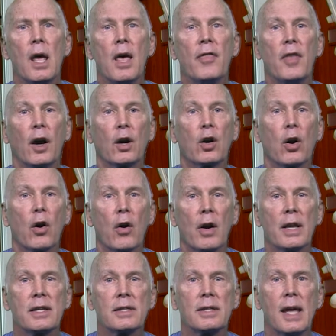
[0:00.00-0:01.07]
the
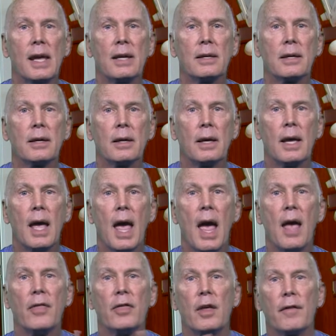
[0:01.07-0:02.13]
current state
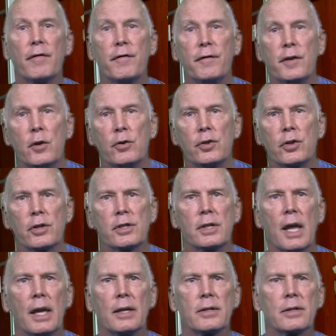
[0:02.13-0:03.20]
and the future
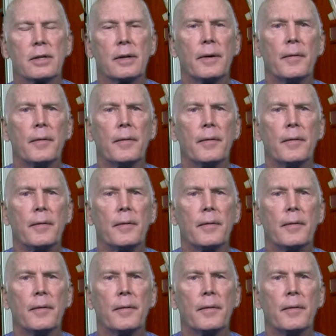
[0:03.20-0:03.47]
states?